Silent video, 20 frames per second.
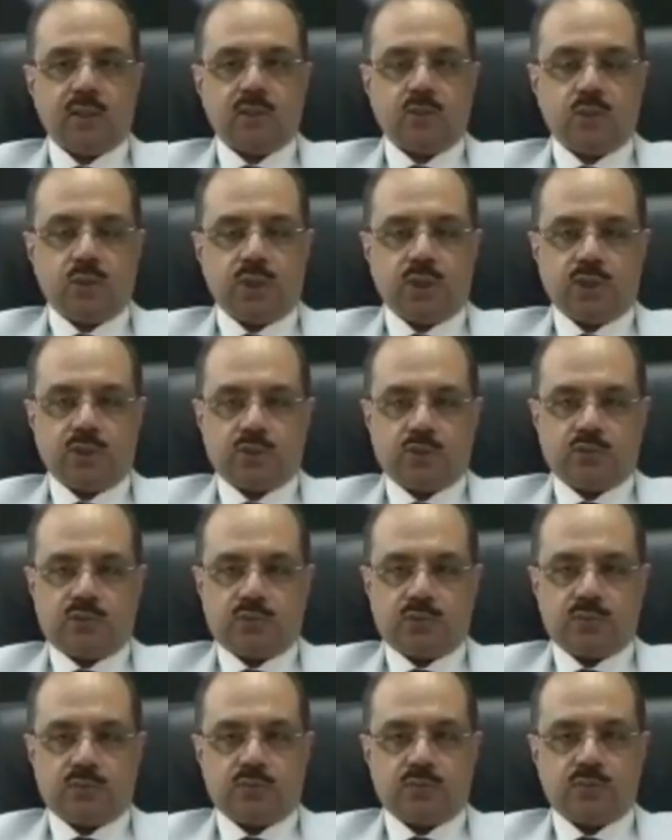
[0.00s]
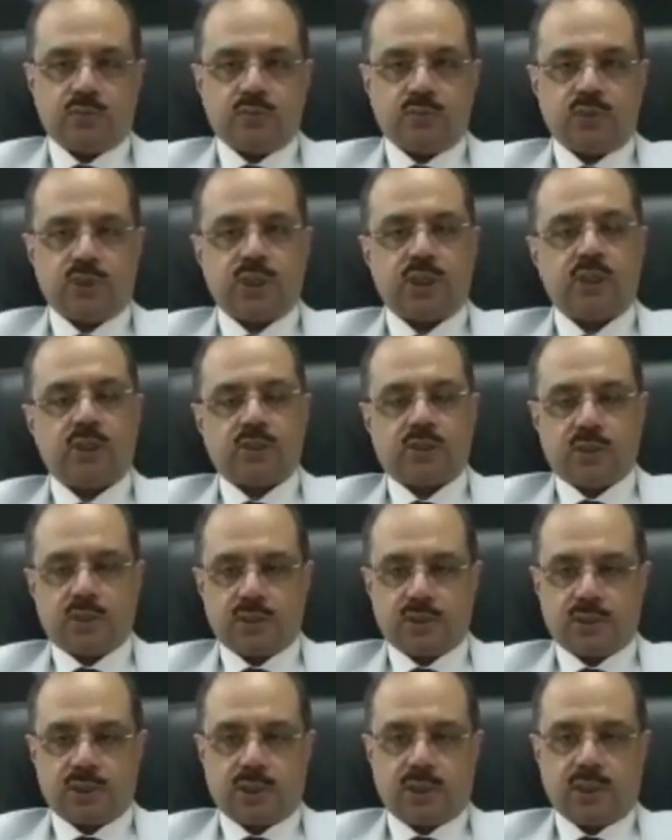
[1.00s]
2 years of general
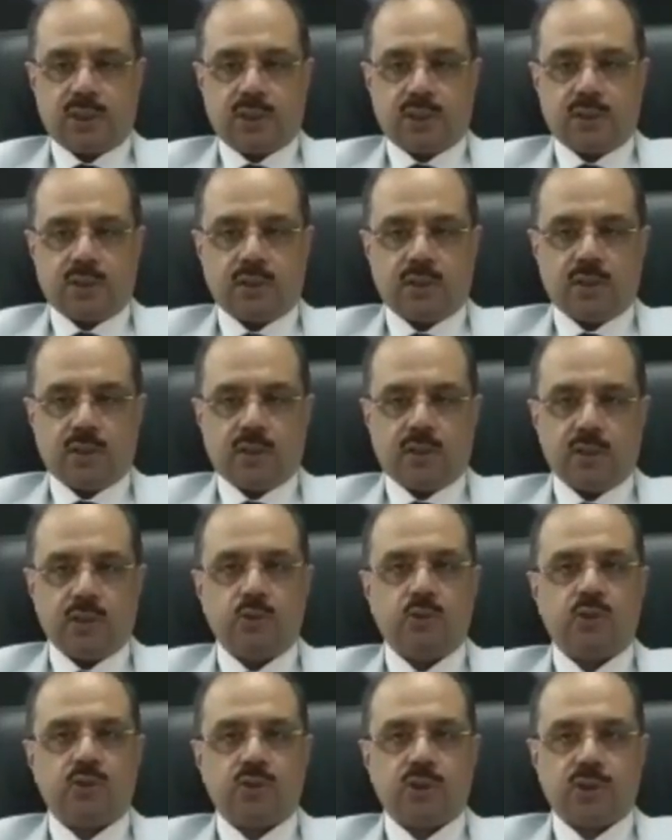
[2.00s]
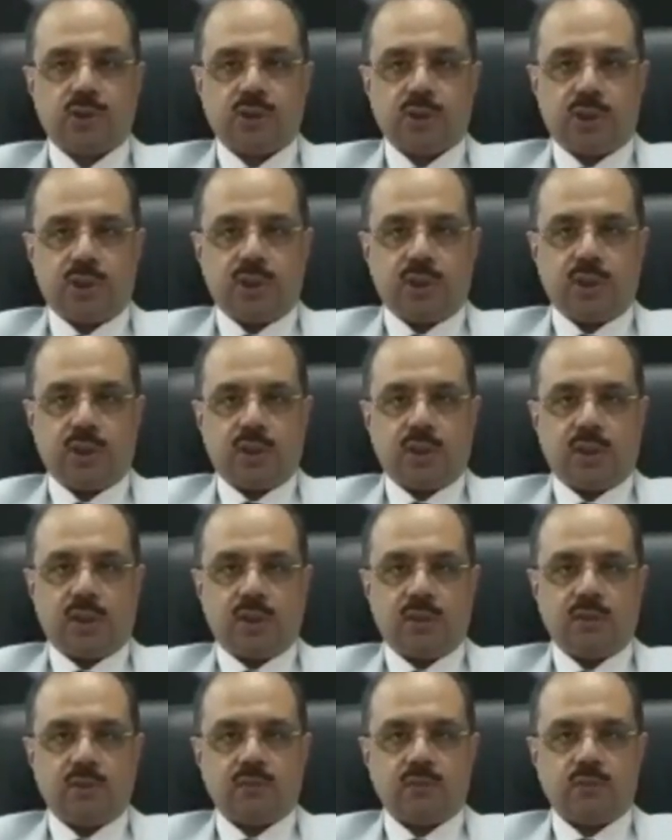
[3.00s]
surgery, neurosurgery
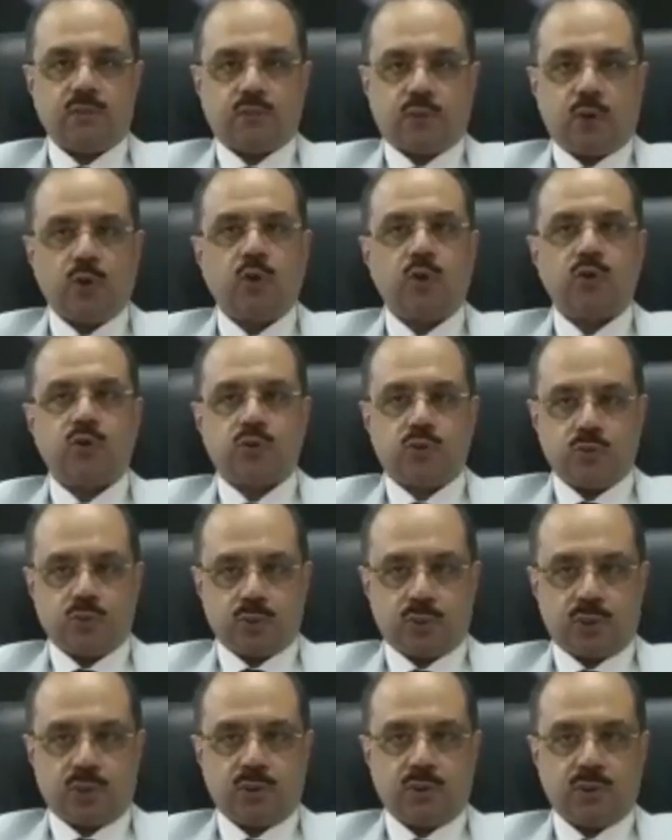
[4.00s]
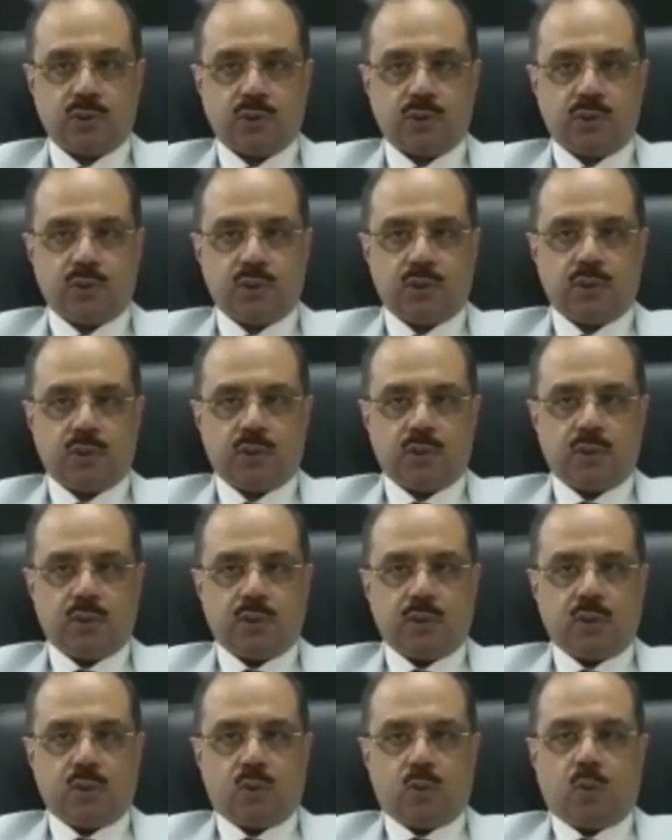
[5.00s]
followed suit.
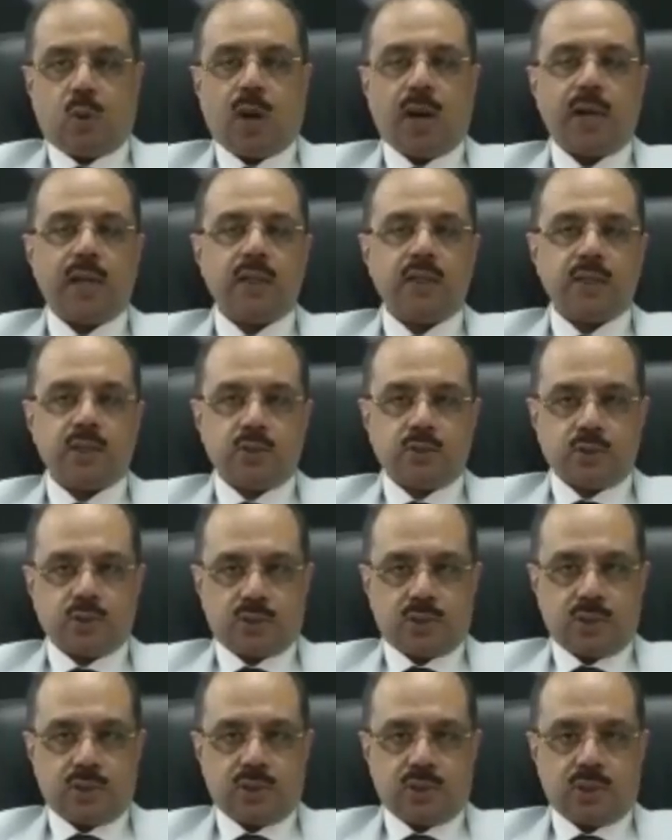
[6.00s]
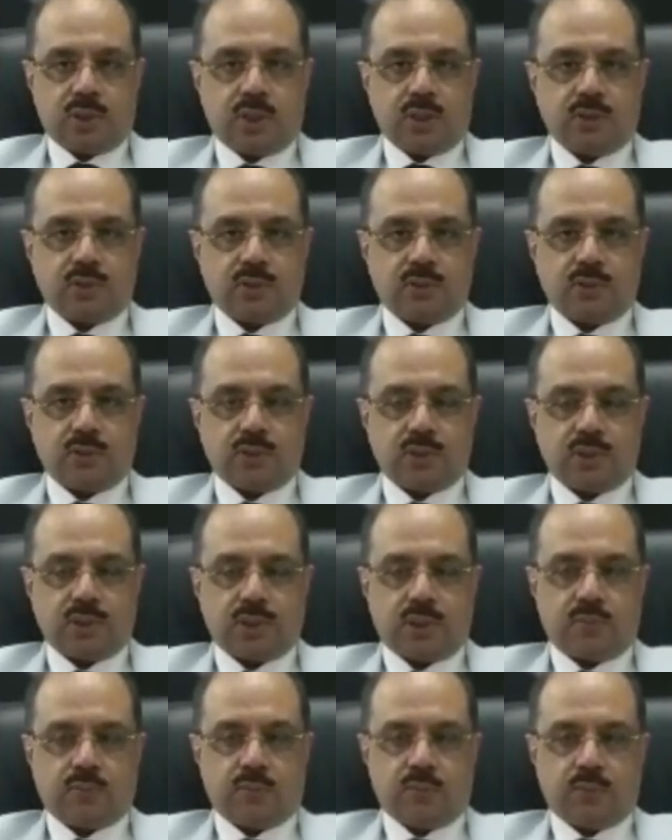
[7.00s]
Why neurosurgery is a question
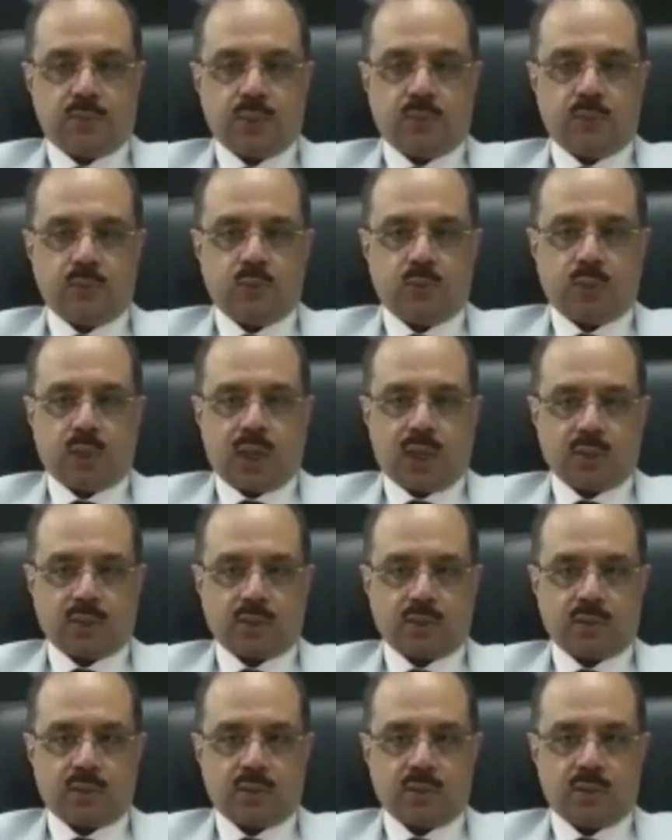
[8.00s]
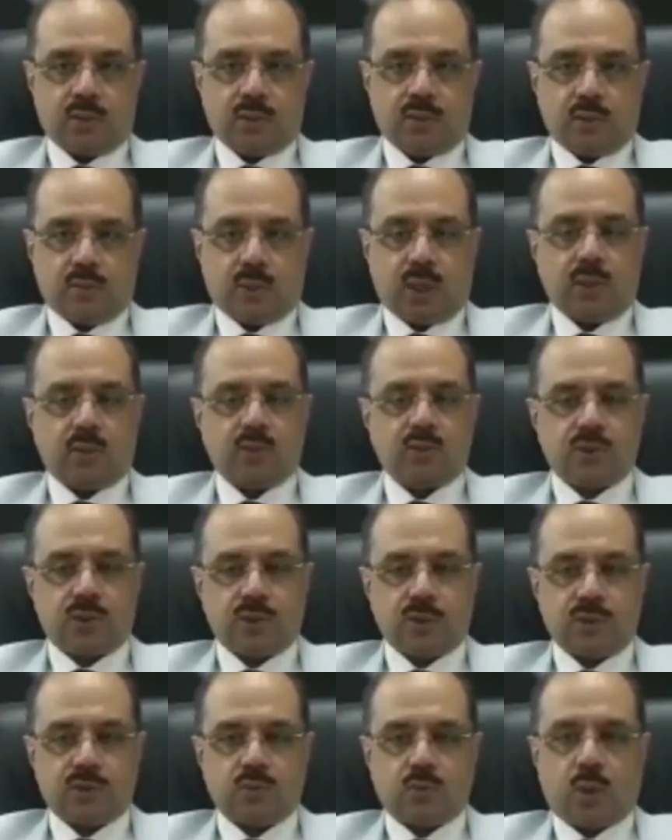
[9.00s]
that people would ask. My
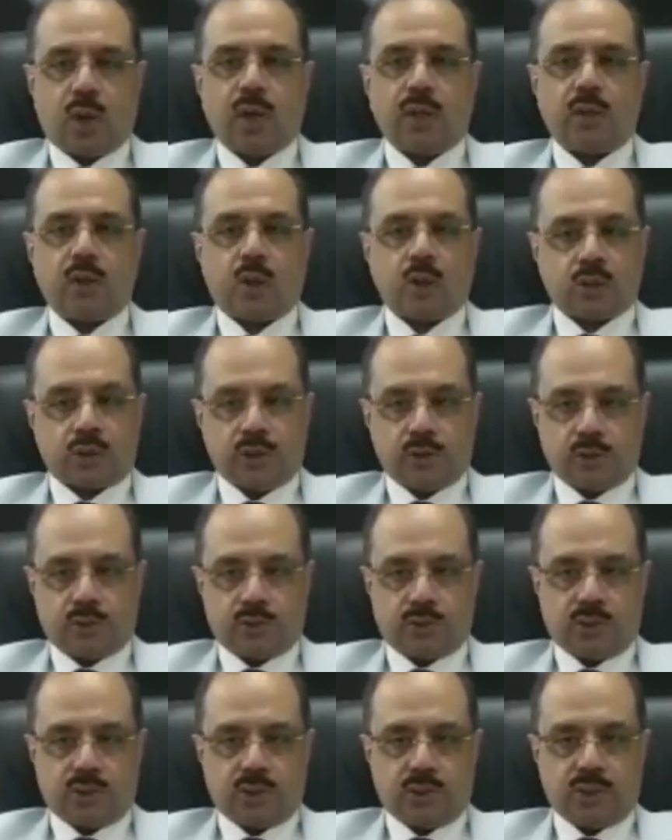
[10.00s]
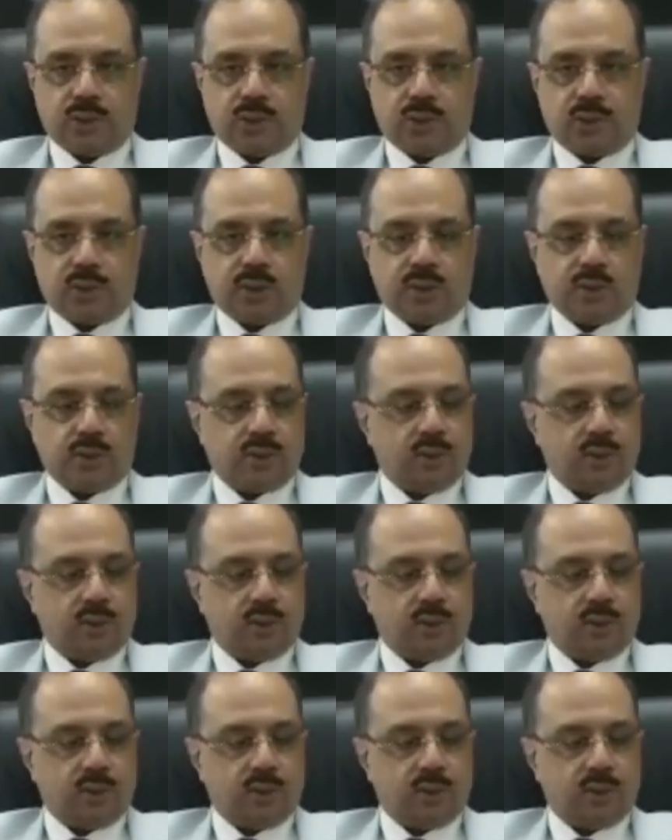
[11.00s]
question is, why not neurosurgery?